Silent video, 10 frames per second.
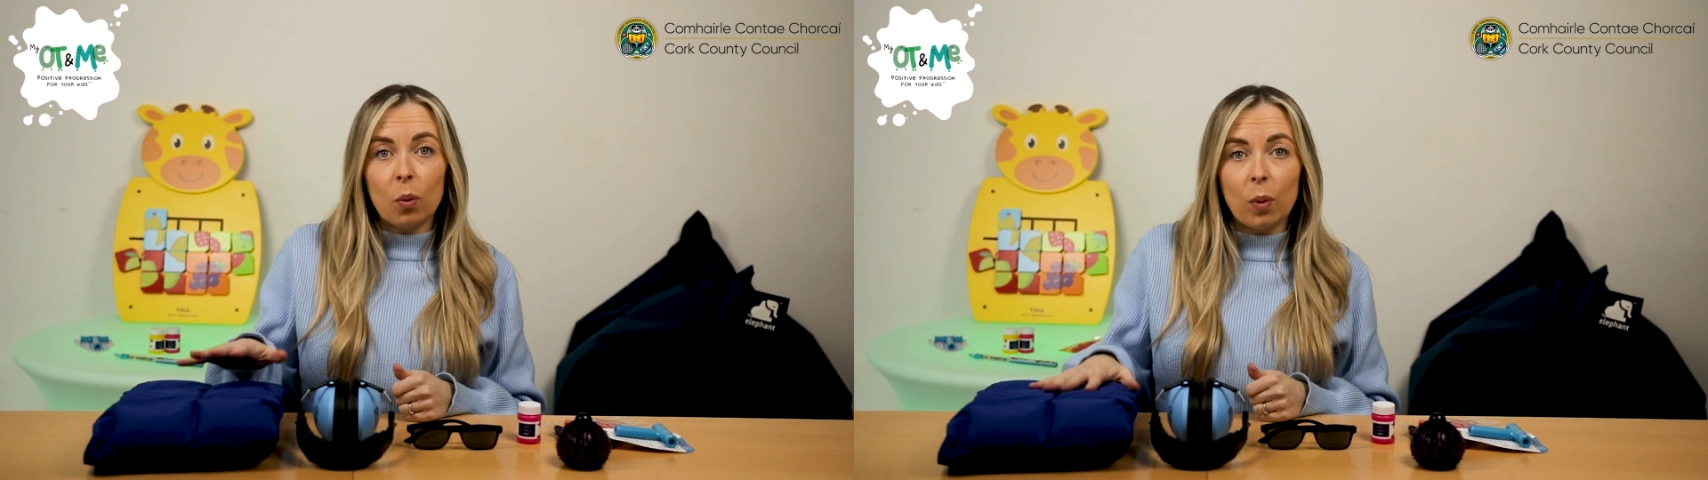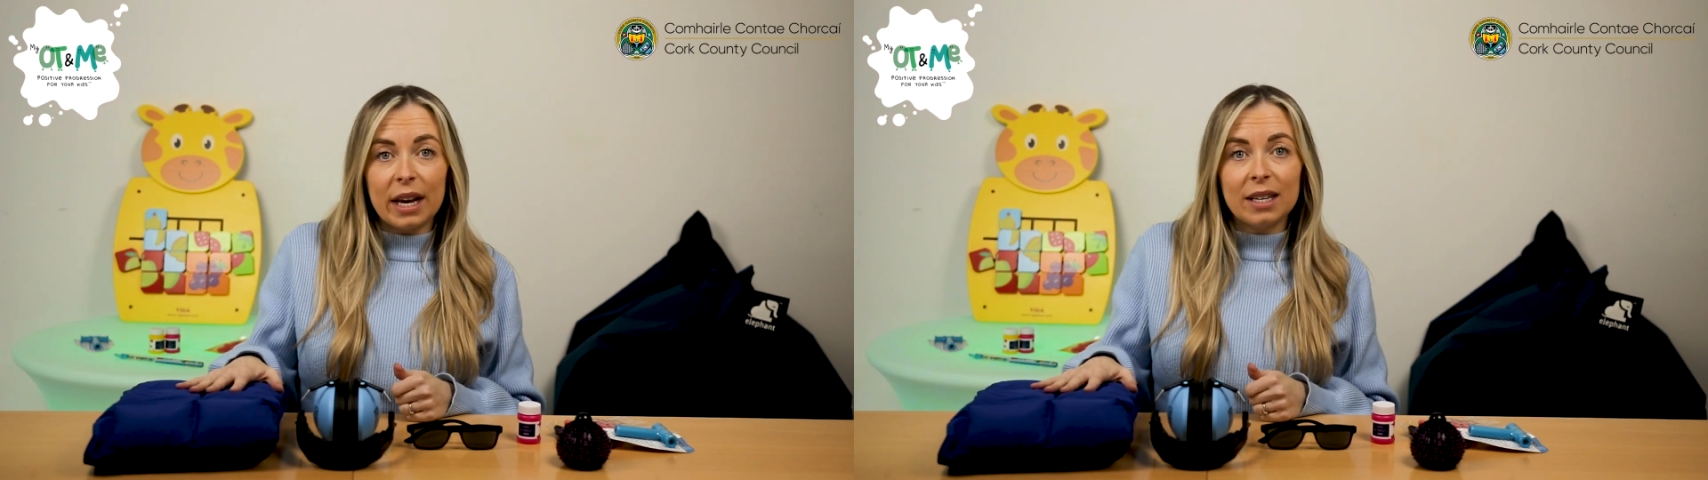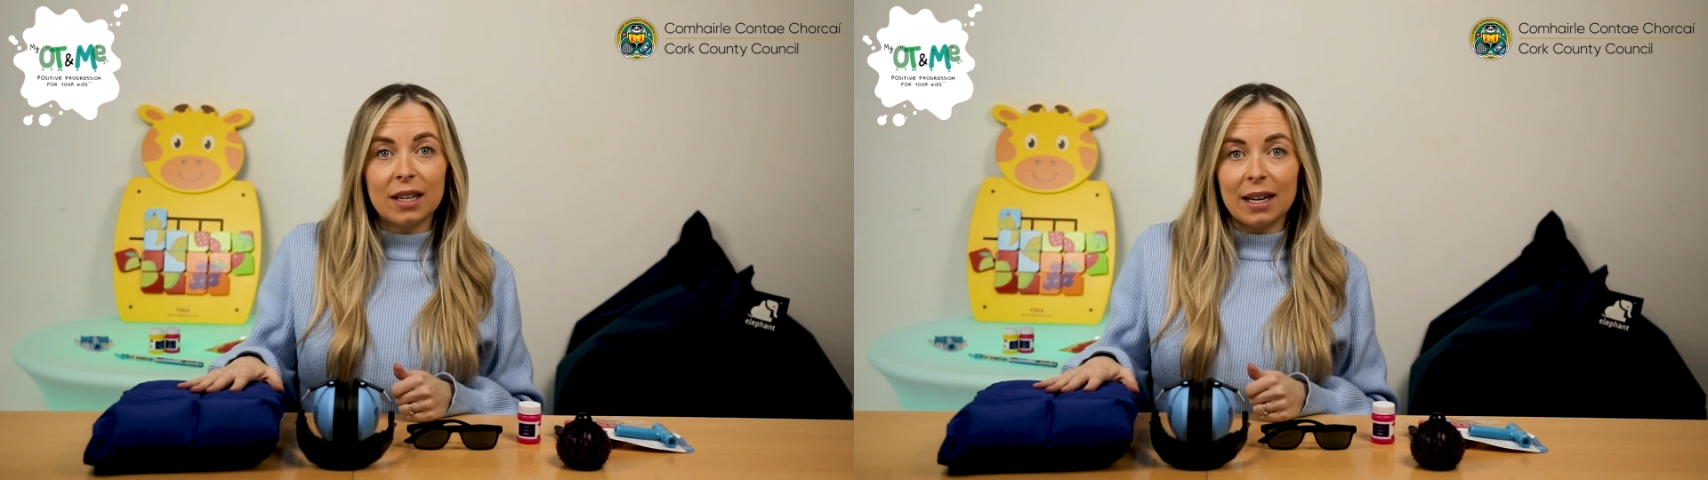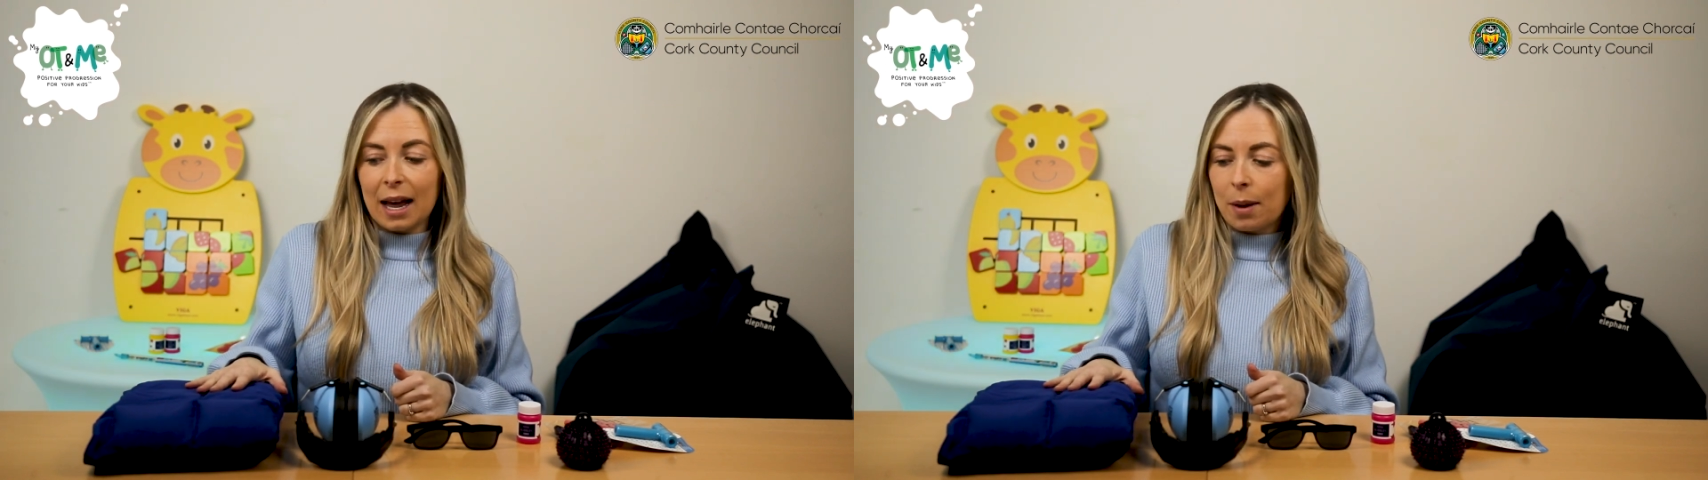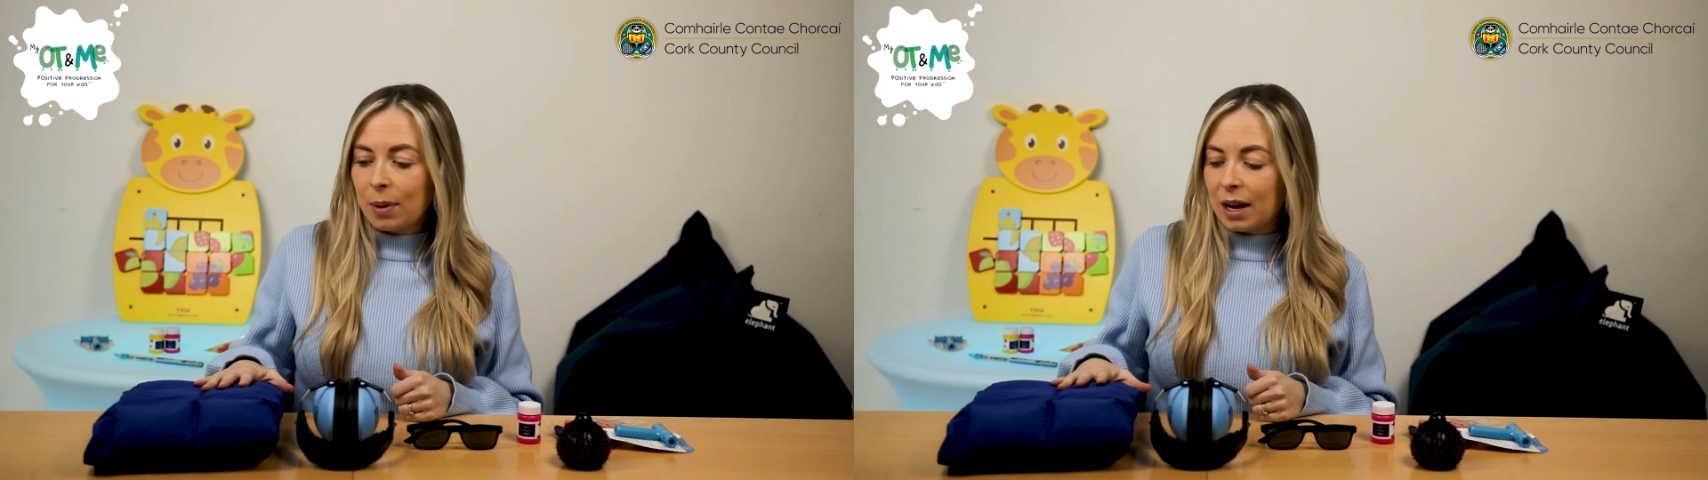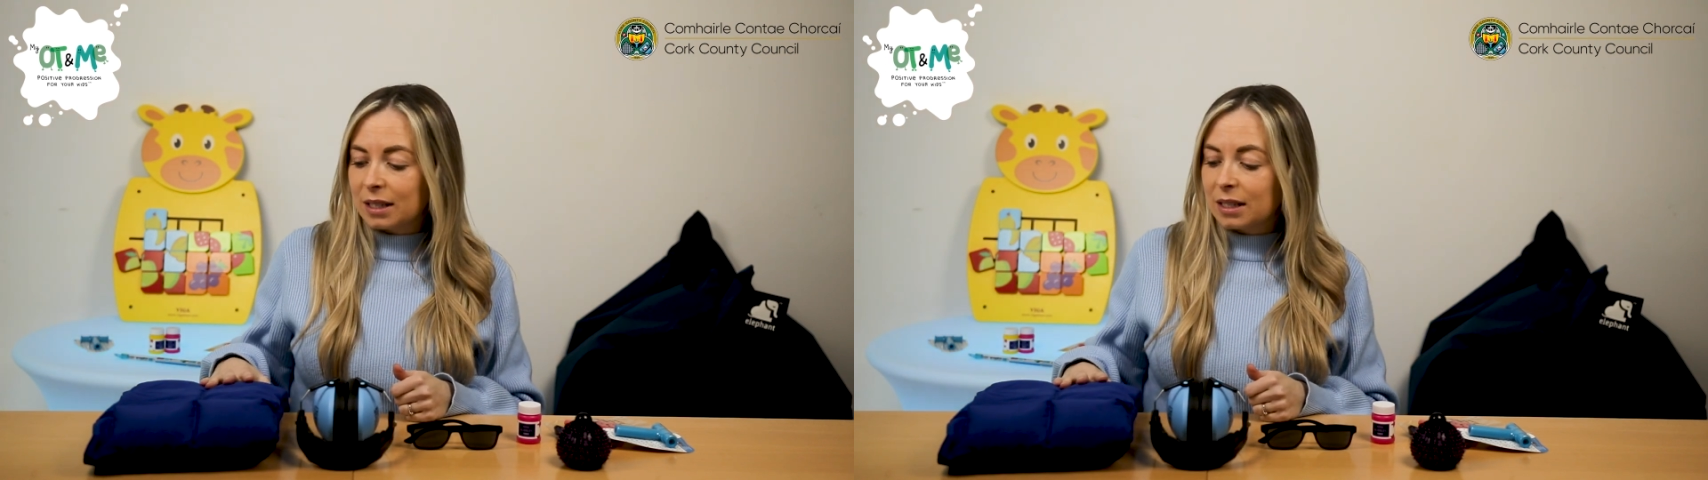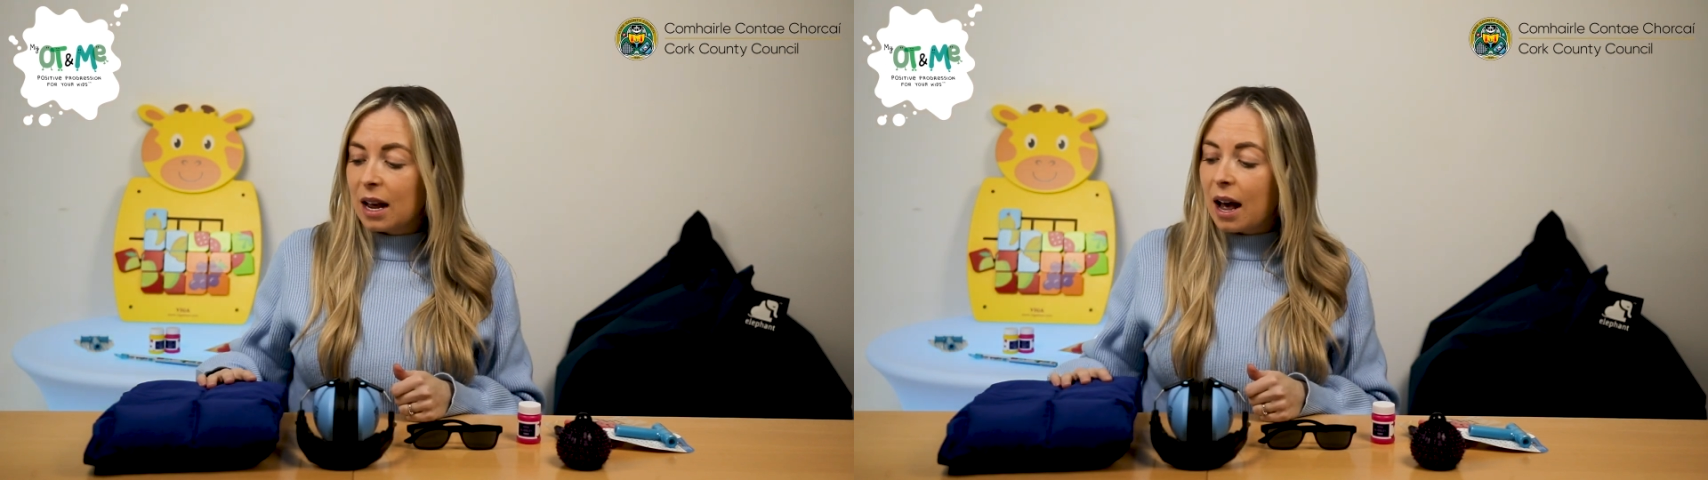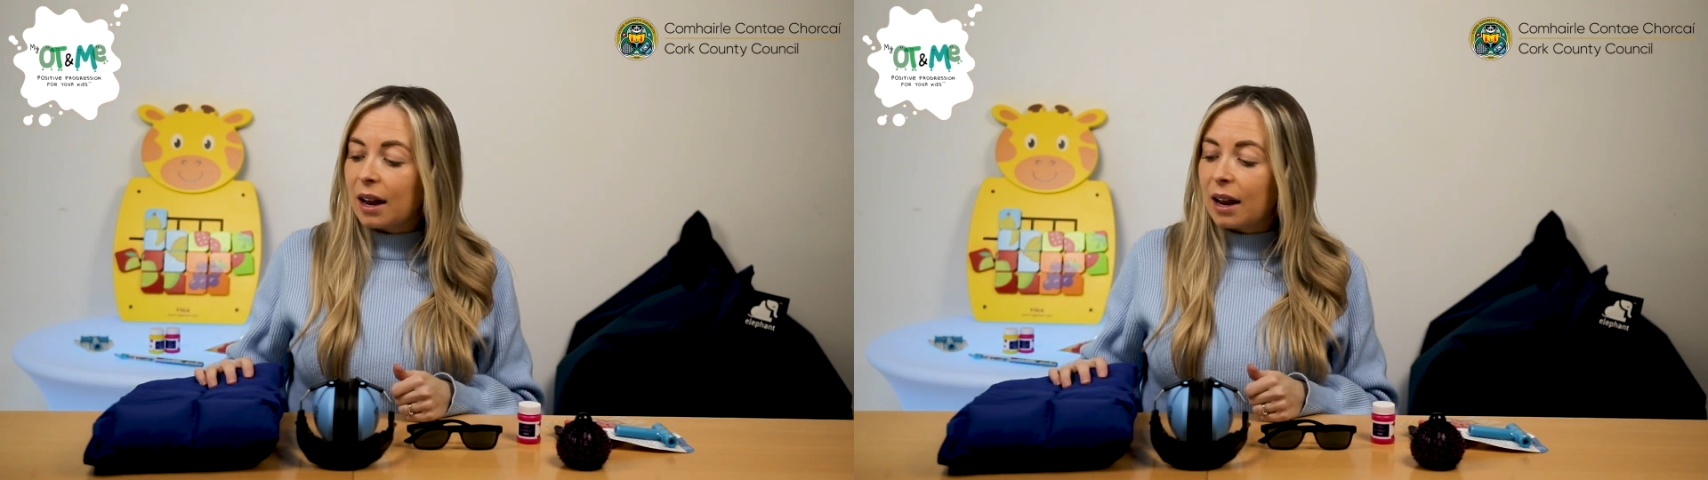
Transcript: a weighted lap pad.